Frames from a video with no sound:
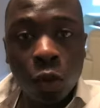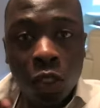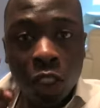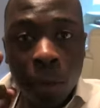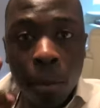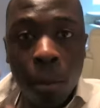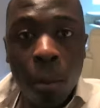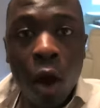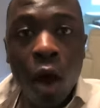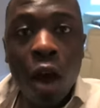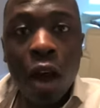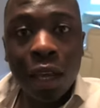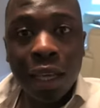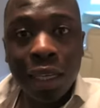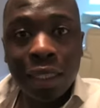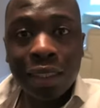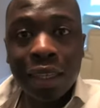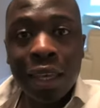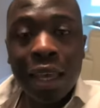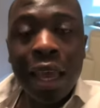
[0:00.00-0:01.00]
which the
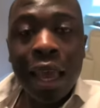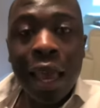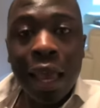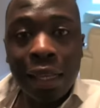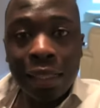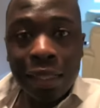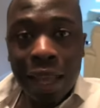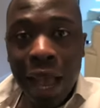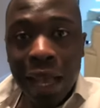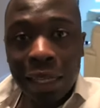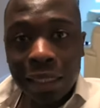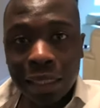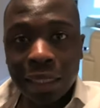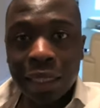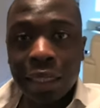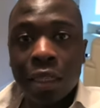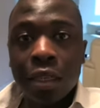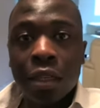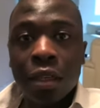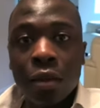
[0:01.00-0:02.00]
market is
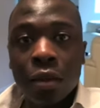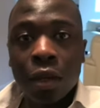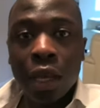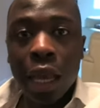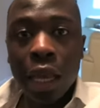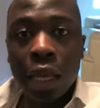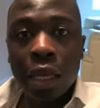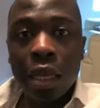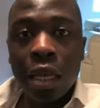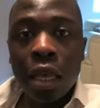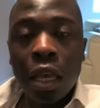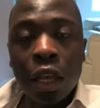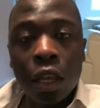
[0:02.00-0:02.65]
asking, okay?